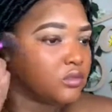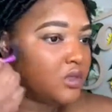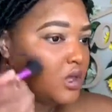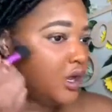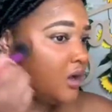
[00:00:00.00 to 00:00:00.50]

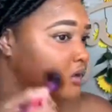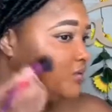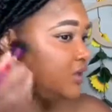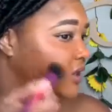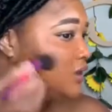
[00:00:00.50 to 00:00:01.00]
And I don't
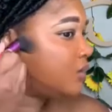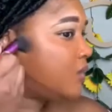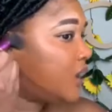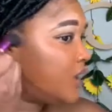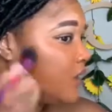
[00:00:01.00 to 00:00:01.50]
even think
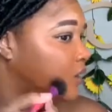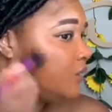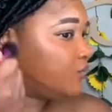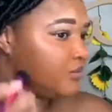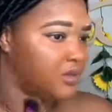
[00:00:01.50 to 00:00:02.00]
my
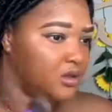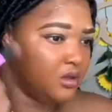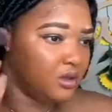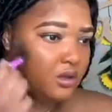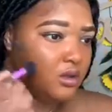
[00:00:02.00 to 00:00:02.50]

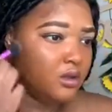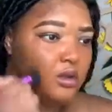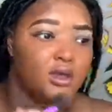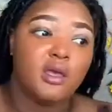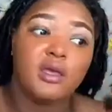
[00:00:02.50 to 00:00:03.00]

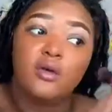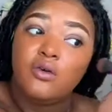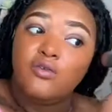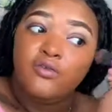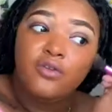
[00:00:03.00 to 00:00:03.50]

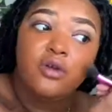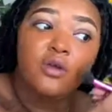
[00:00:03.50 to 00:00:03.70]
e.l.f.